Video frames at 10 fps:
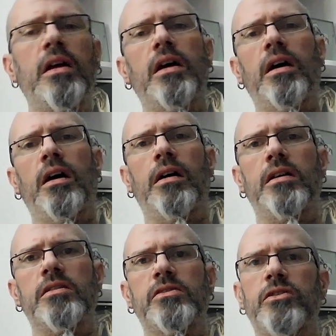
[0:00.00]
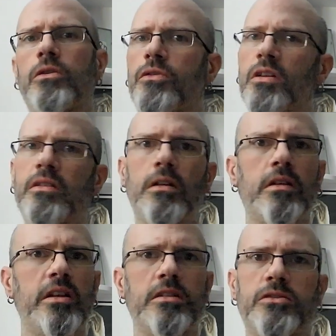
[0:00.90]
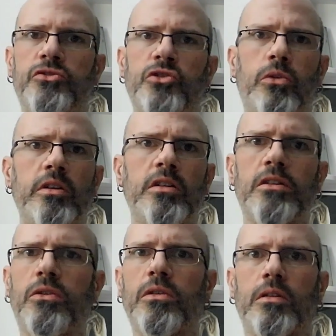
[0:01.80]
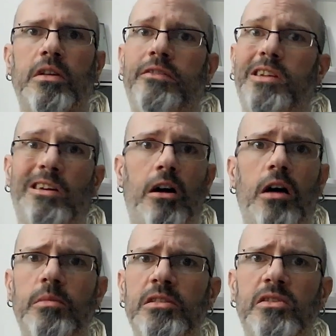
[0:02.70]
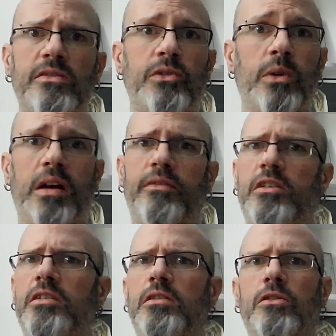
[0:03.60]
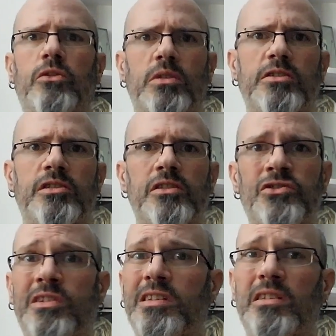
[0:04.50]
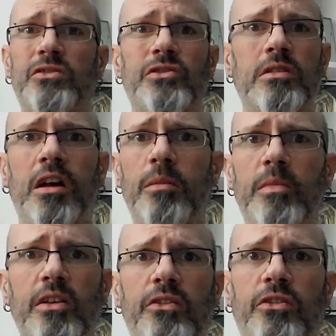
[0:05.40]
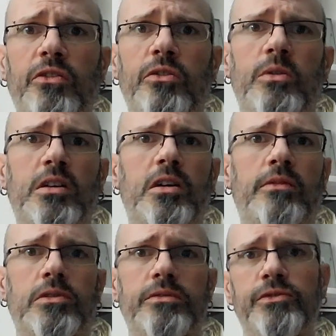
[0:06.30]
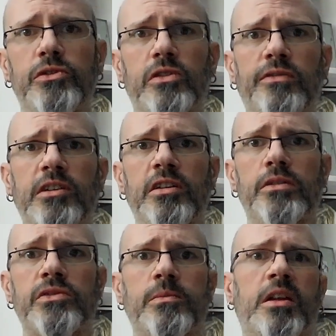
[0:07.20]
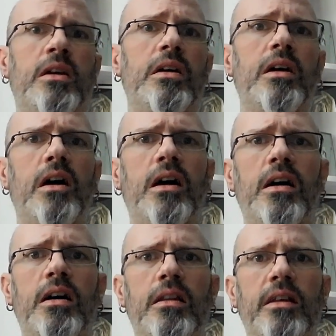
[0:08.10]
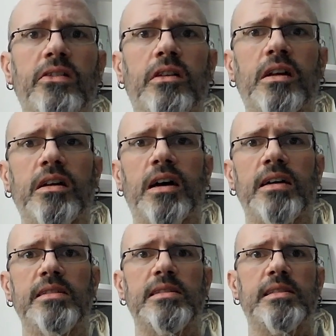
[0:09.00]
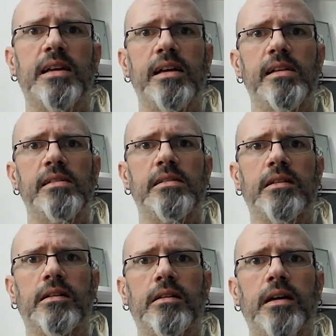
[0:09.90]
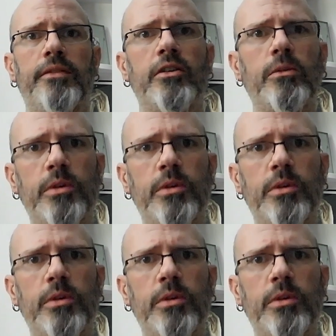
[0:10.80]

So click the link, join, or leave any comments if you have any other questions or anything else you'd like me to cover in future videos. Thanks a lot, guys, and have a good one.